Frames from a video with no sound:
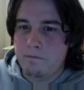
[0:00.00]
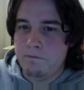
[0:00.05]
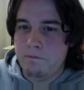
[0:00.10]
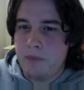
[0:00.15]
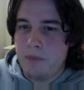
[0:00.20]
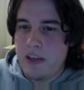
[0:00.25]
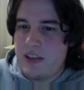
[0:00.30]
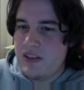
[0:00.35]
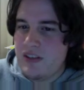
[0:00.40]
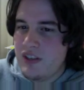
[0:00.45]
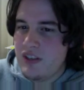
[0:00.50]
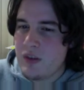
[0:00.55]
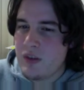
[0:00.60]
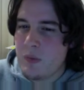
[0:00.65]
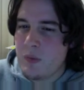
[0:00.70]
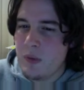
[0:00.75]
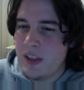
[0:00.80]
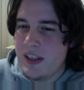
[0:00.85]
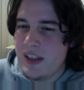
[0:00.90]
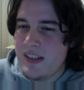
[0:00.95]
is just
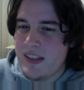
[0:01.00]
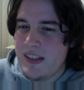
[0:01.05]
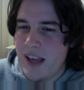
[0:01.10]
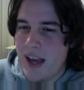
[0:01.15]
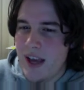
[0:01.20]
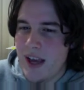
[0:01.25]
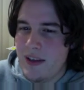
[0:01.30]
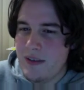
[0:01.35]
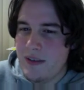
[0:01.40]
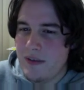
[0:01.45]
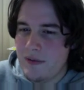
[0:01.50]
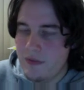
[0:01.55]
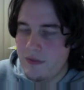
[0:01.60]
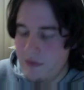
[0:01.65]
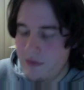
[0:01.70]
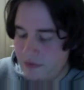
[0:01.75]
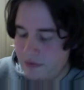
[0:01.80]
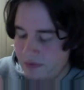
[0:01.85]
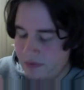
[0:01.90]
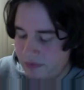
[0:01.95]
really sad,
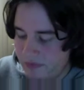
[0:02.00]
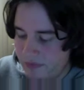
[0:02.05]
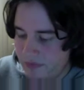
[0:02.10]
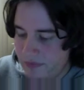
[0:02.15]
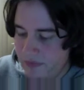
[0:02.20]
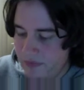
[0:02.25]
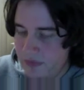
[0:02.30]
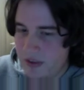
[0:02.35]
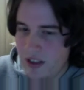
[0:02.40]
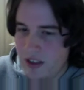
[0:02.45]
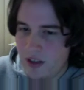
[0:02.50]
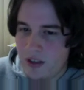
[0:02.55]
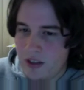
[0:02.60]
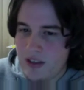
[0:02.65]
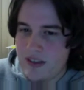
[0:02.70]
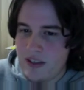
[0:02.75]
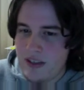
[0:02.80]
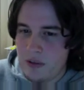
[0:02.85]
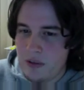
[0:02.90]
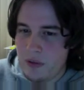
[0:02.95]

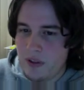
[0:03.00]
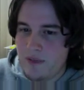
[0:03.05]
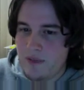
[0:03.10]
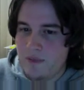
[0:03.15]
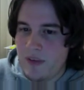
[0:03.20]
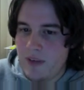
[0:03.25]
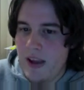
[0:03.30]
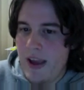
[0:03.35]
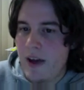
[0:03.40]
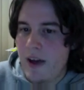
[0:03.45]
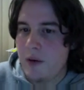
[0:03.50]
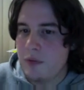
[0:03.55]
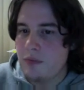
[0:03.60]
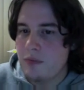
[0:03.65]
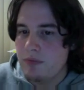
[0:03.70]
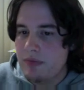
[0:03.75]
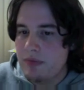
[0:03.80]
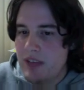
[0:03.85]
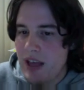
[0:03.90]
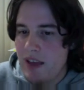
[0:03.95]
considering how
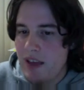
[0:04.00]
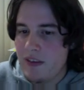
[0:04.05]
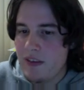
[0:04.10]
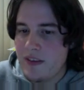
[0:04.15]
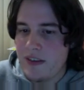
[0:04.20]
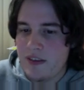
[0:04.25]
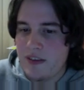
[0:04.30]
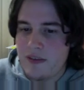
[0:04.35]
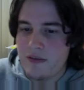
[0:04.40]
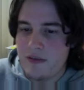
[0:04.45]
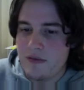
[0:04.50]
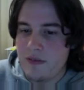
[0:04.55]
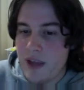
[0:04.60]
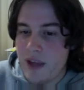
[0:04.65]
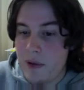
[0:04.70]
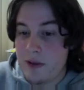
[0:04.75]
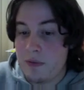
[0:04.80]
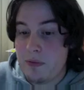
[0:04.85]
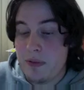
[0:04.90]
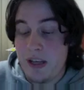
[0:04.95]
talented and
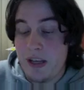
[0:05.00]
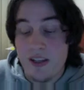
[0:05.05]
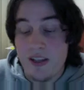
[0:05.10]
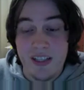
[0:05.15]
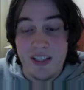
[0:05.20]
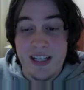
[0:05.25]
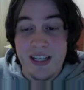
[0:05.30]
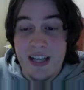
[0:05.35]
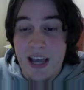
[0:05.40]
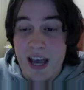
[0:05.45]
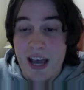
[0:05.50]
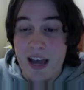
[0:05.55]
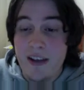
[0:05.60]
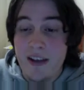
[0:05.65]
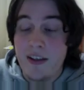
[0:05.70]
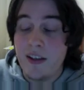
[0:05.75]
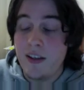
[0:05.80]
how much potential he had.